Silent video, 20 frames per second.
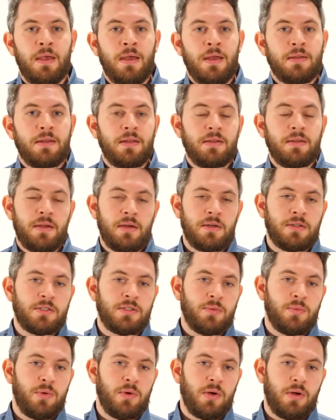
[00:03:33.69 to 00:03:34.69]
Then there's the
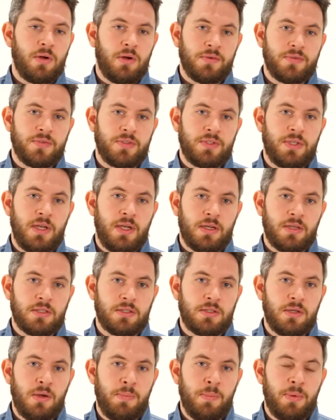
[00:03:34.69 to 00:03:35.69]
work of Sergei
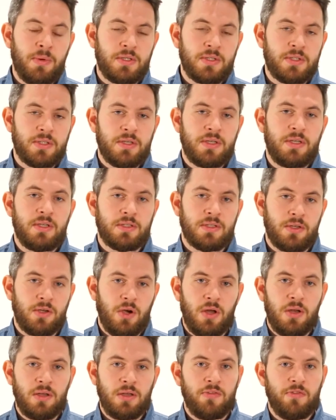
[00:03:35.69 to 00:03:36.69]
Stopper, so he's a
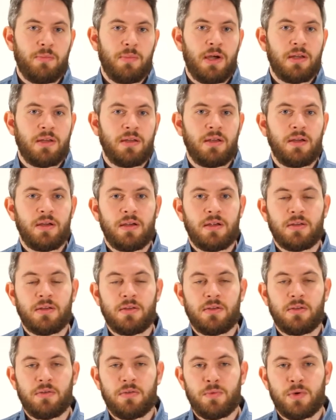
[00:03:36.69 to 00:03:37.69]
colleague of mine here in the
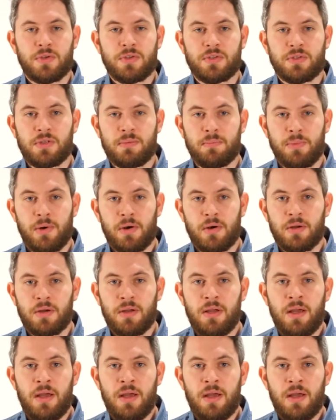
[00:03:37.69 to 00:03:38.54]
university in Bergen,